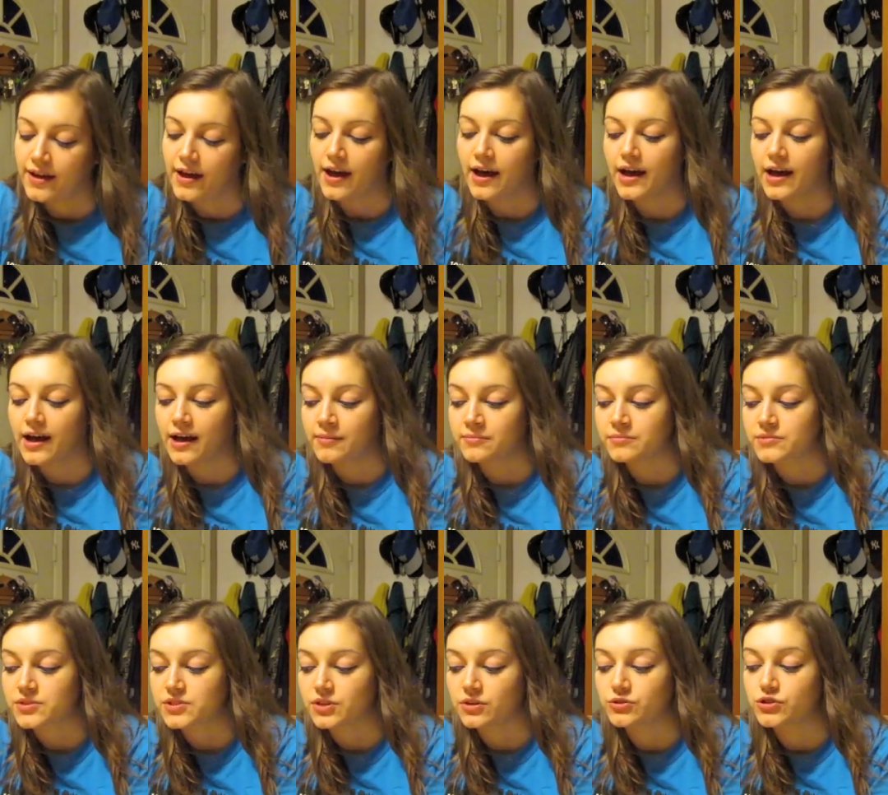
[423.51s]
Um,
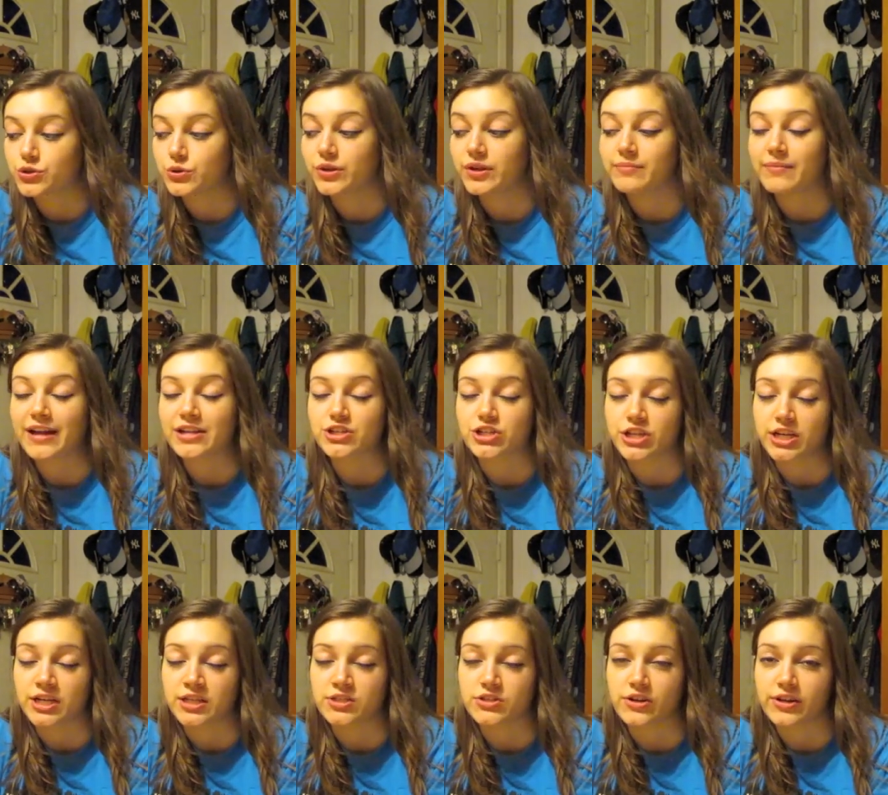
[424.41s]
so Julie
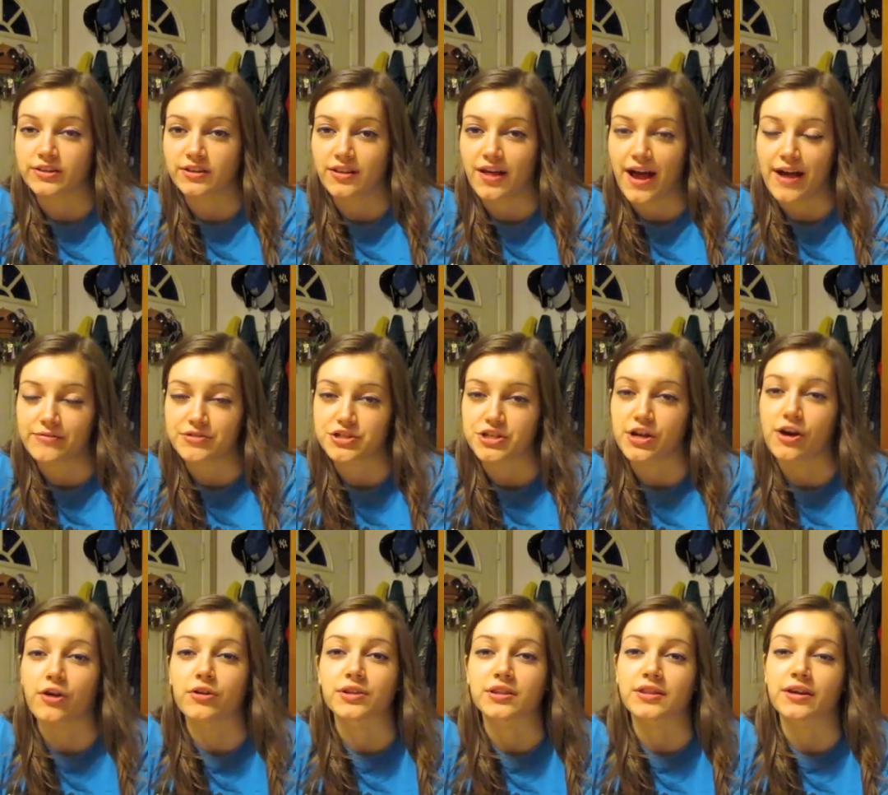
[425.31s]
mentioned during the live
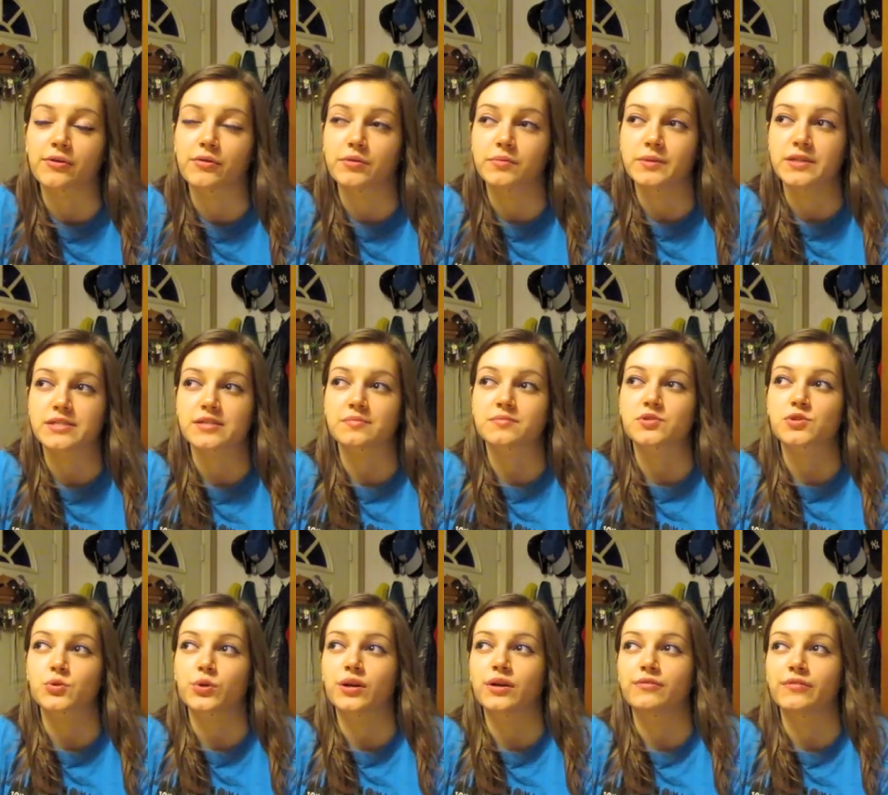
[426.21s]
show that there would be some
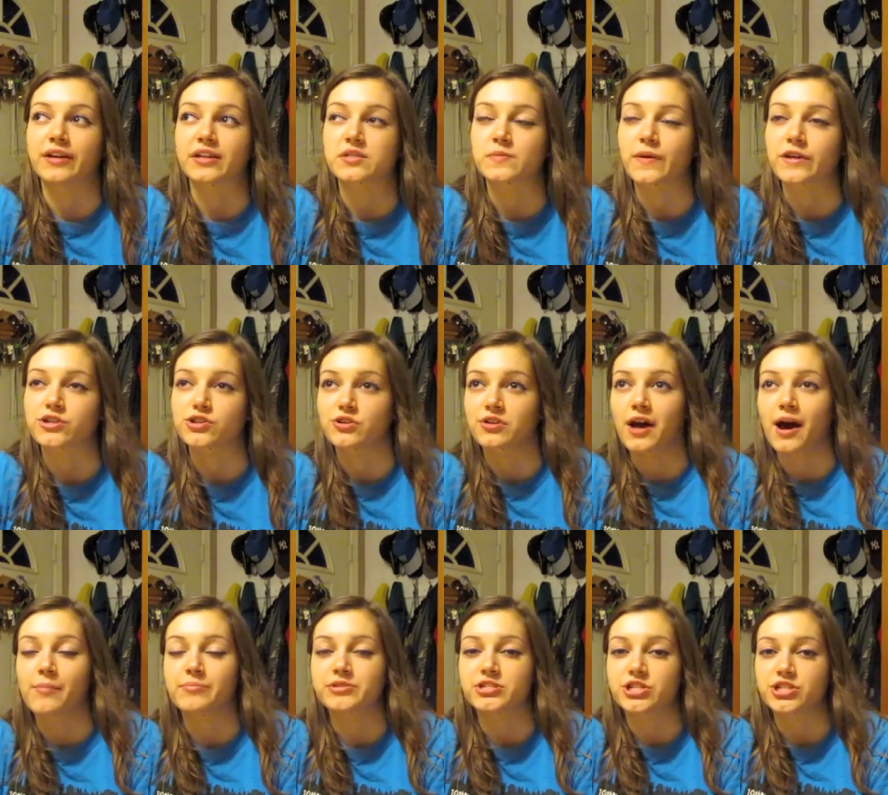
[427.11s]
sort of like special
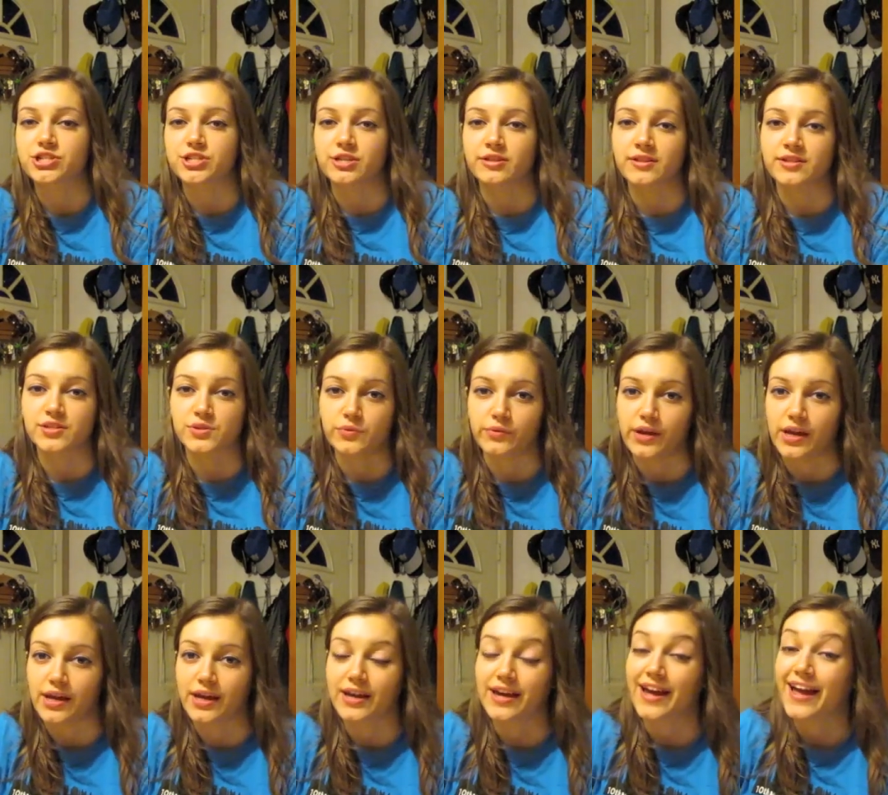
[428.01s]
competition this
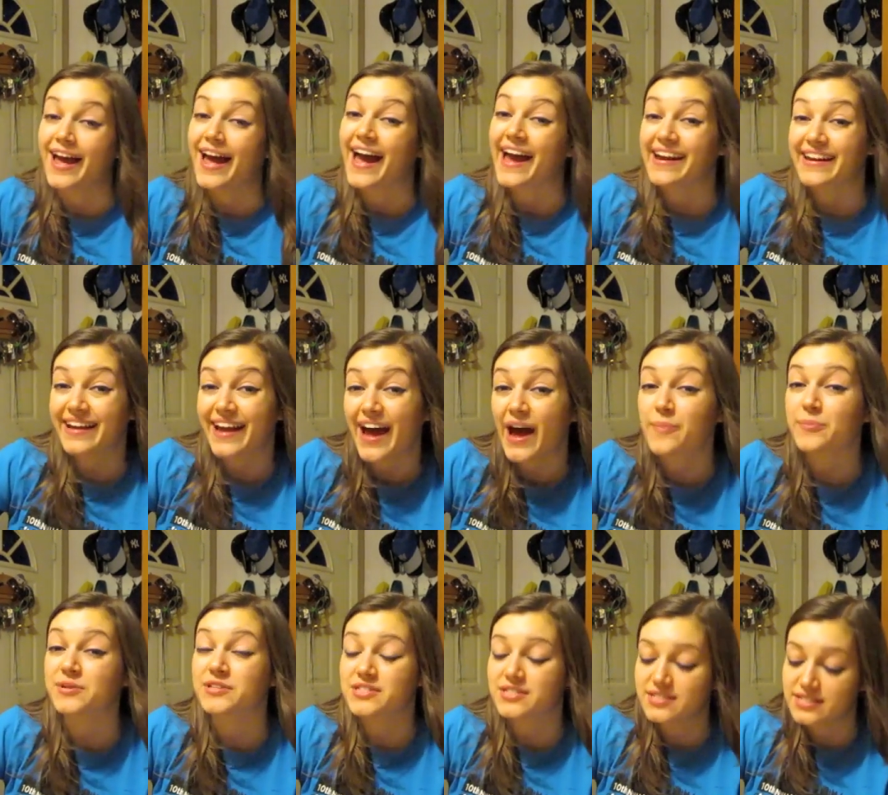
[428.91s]
week, and it
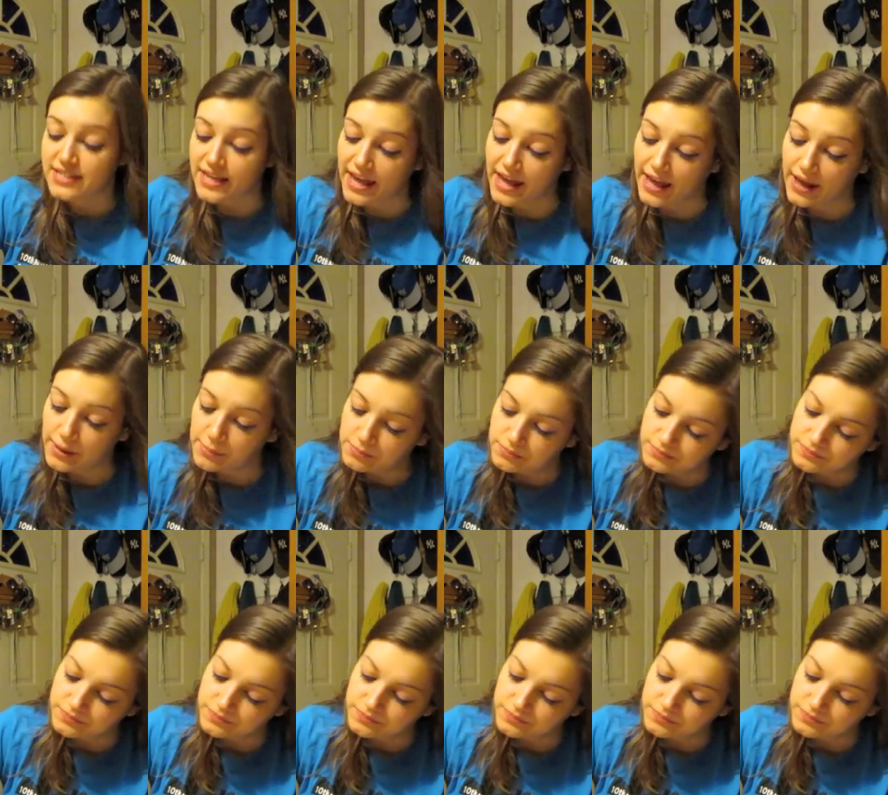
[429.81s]
happened today.